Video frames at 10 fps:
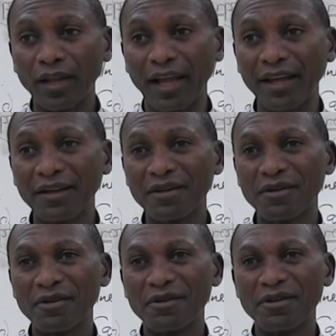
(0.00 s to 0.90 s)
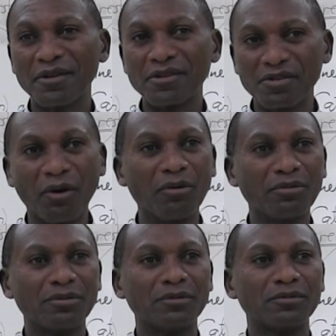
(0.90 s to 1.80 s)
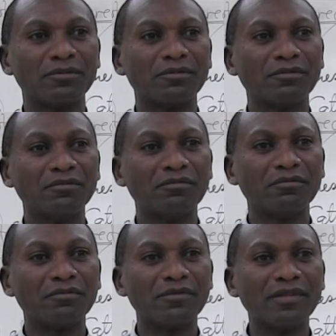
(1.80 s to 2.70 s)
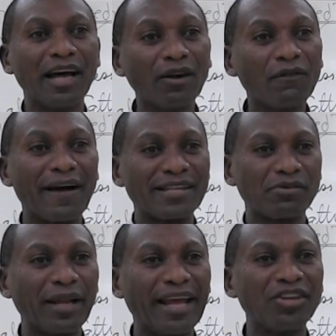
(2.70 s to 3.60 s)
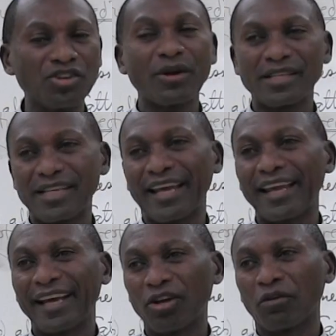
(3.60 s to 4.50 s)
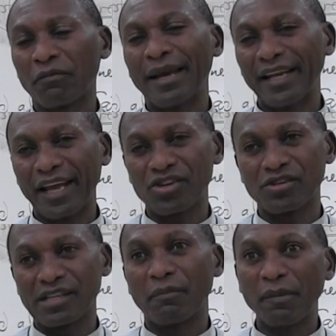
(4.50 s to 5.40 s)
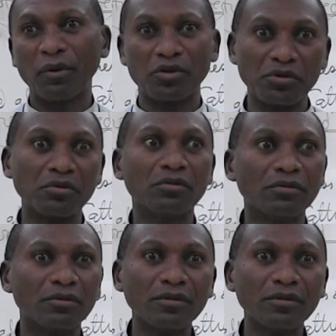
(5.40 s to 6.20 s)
Okay? So, none of us really enjoys taking a lot of medication. Some people do.